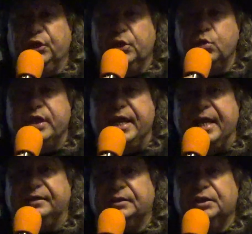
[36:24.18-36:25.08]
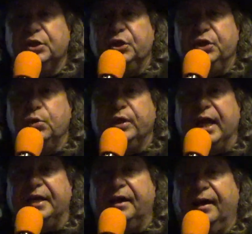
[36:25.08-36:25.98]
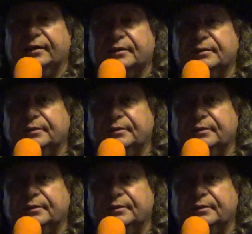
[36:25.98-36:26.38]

You can't, you cannot,